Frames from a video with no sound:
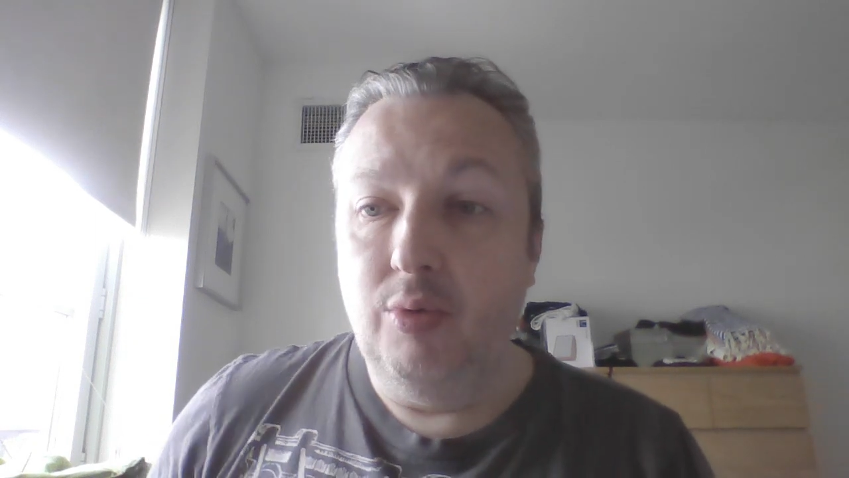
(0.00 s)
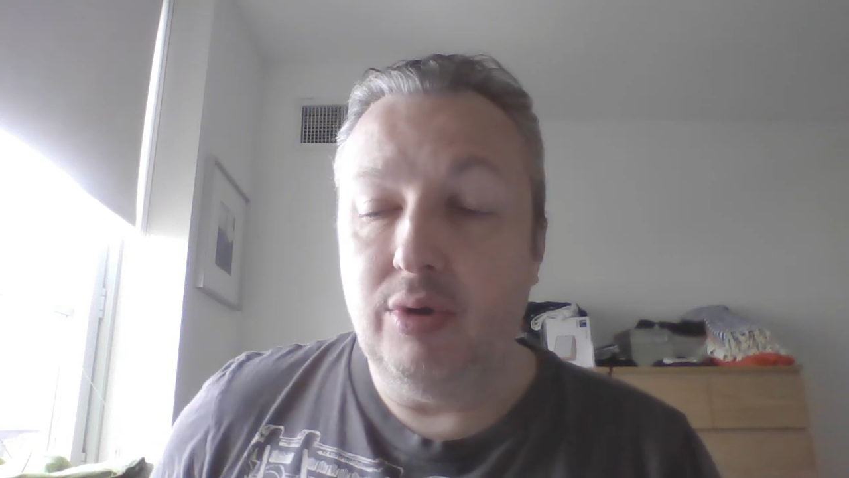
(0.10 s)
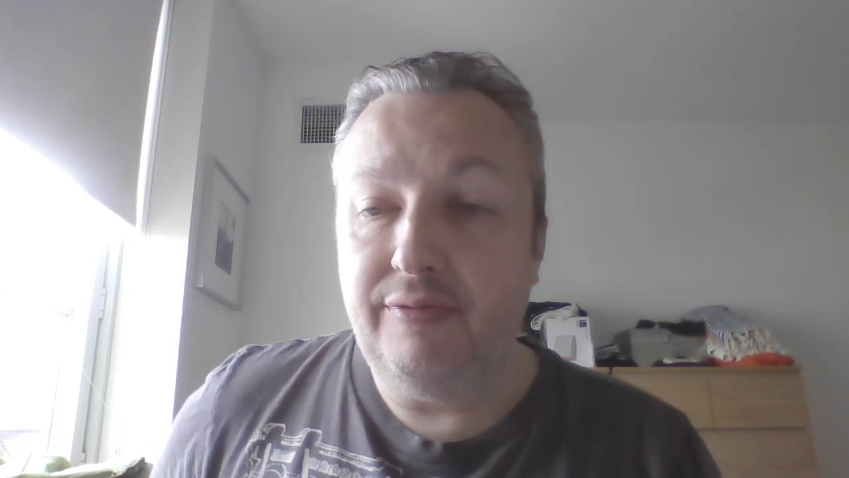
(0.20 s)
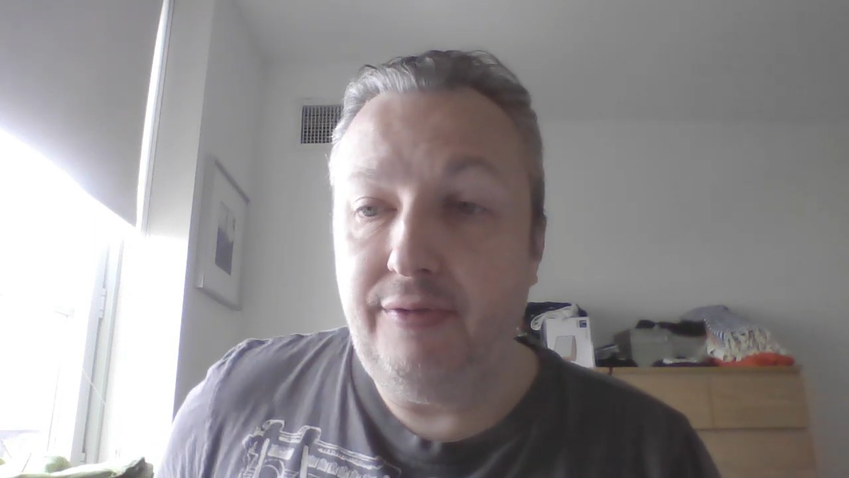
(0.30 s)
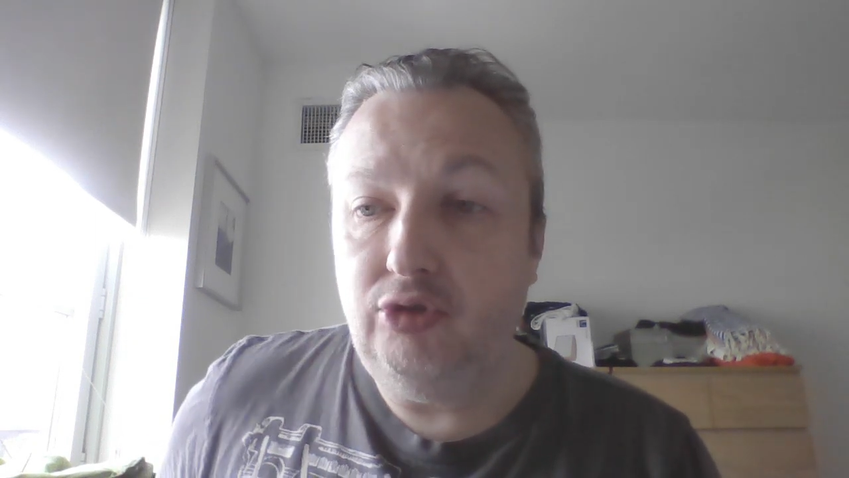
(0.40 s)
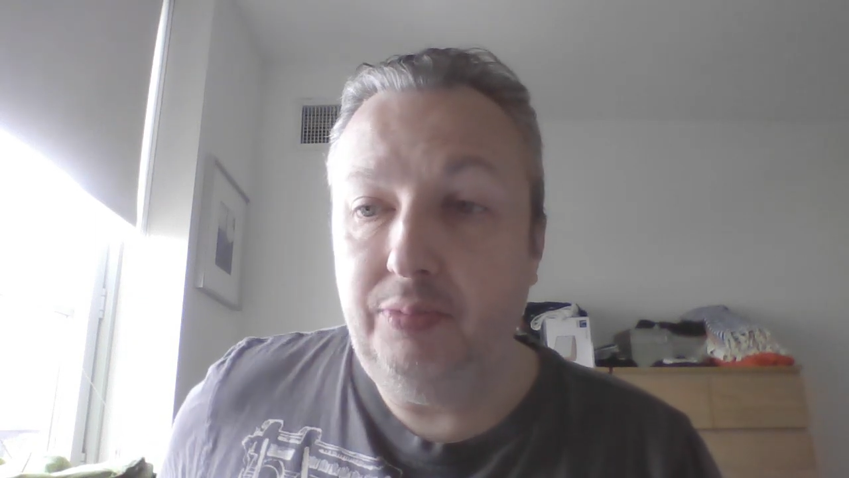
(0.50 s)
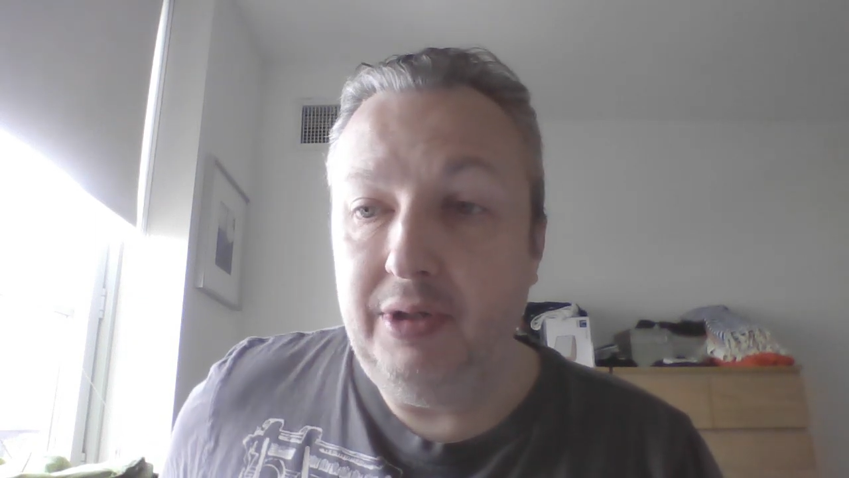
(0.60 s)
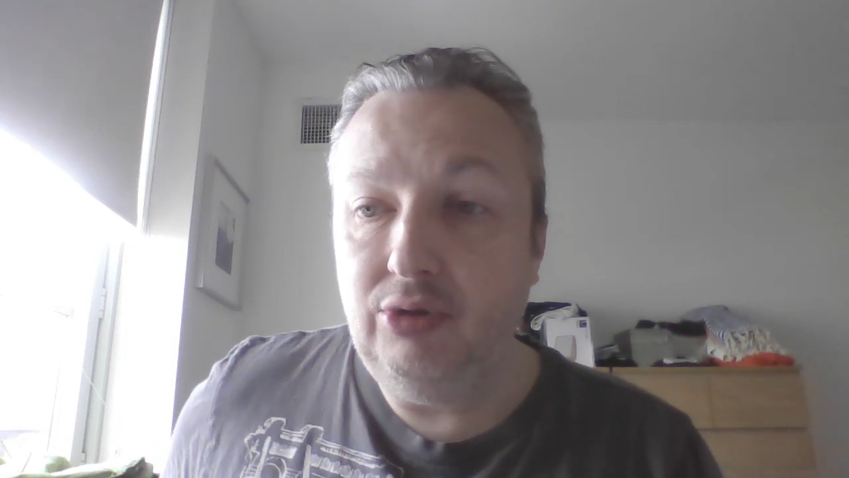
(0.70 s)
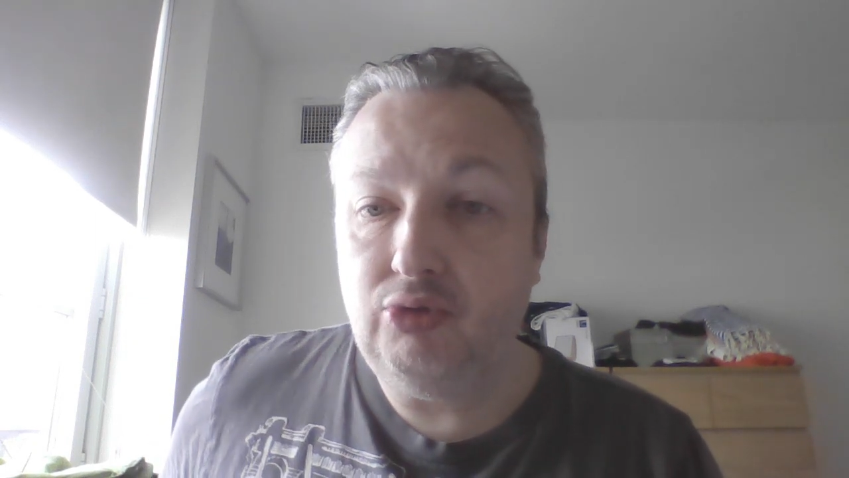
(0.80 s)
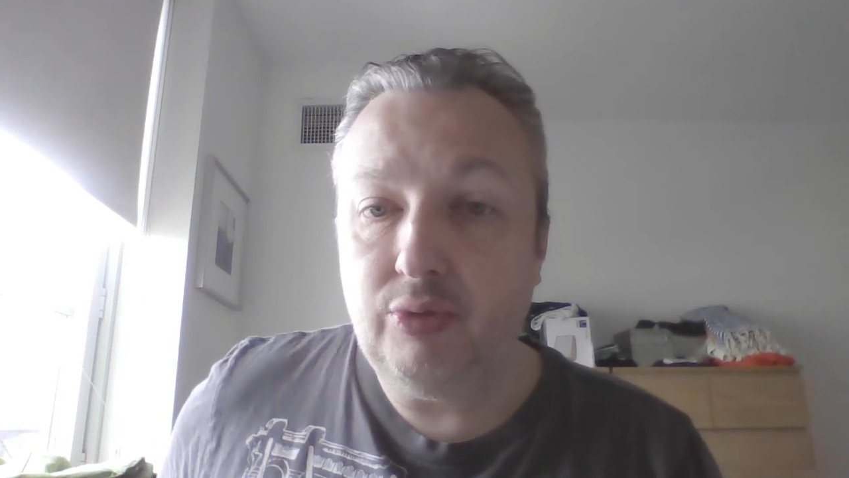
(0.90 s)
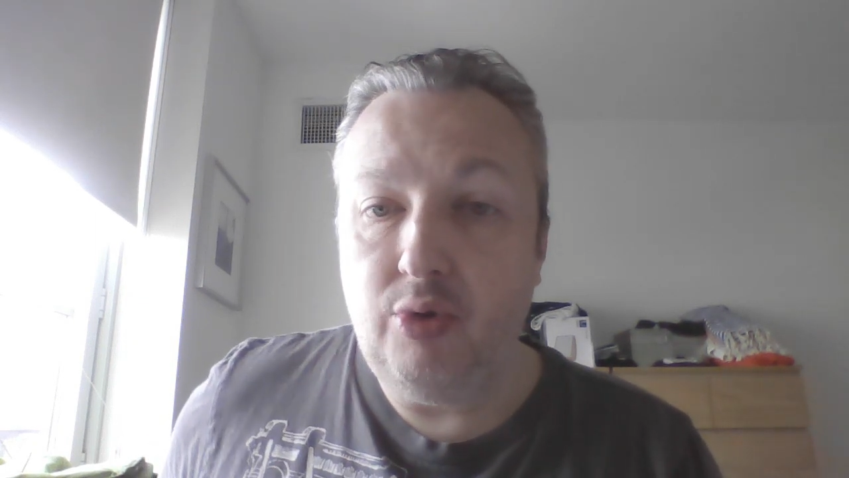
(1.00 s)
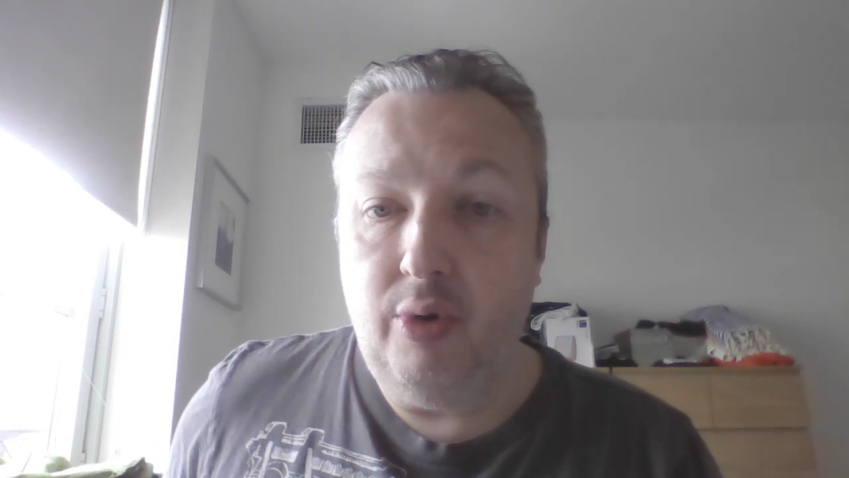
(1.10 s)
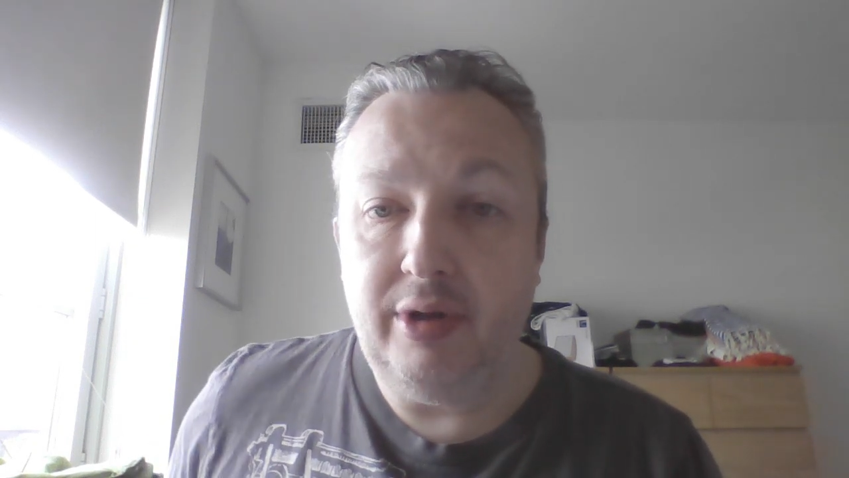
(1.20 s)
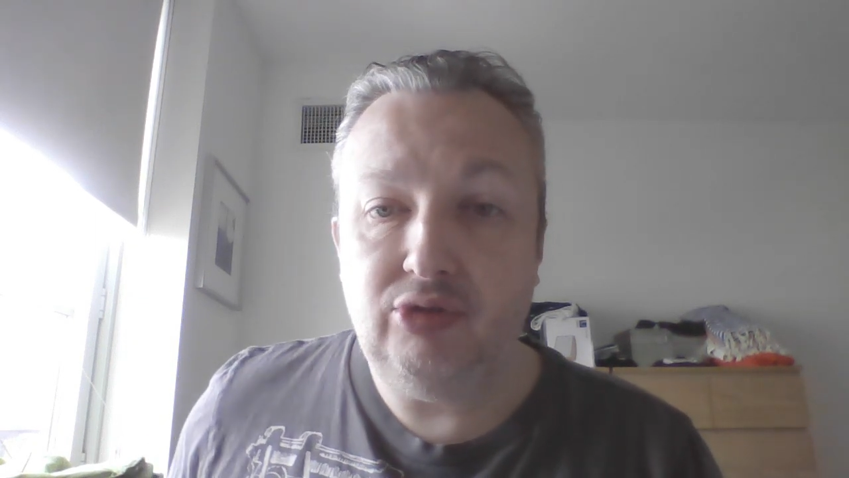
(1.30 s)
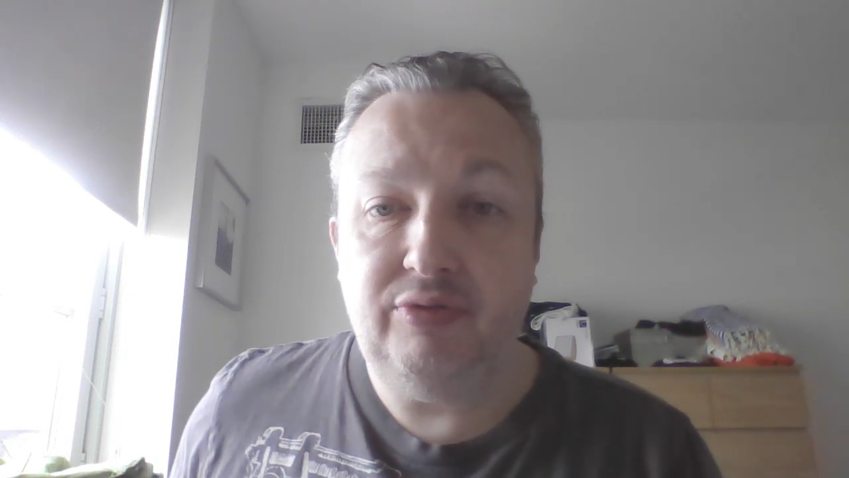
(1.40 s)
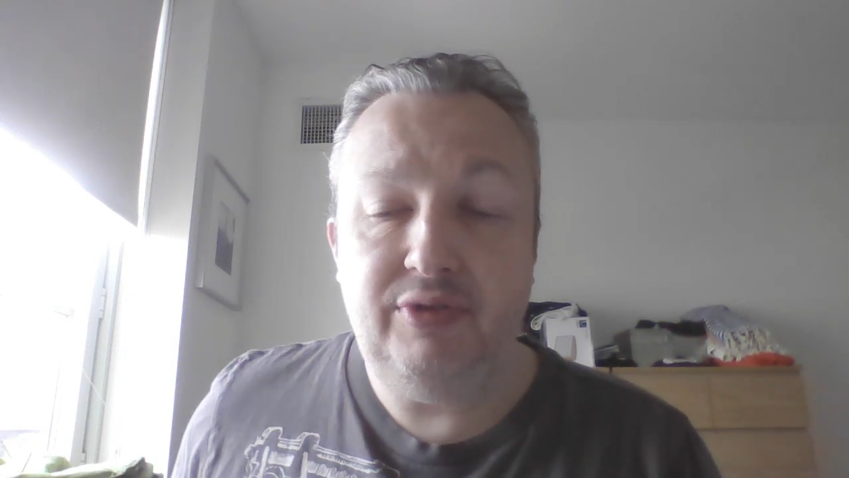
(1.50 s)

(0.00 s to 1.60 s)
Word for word: were the first Beatles recordings to